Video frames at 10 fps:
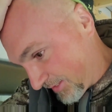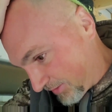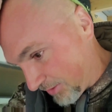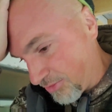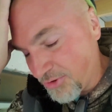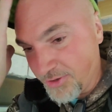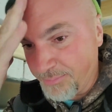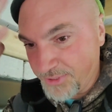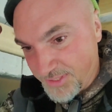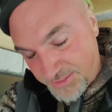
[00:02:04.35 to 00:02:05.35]
There's a
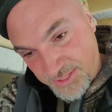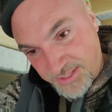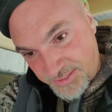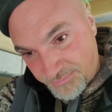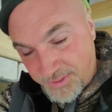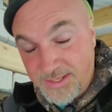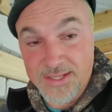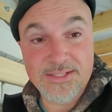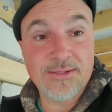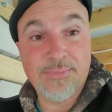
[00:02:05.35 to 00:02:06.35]
30% chance of rain.
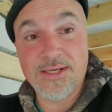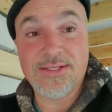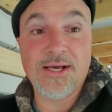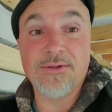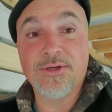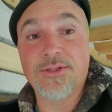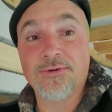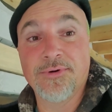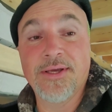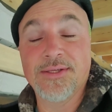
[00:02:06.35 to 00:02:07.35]
That's the best outlook
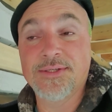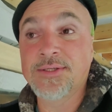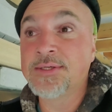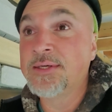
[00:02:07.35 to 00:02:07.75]
there is.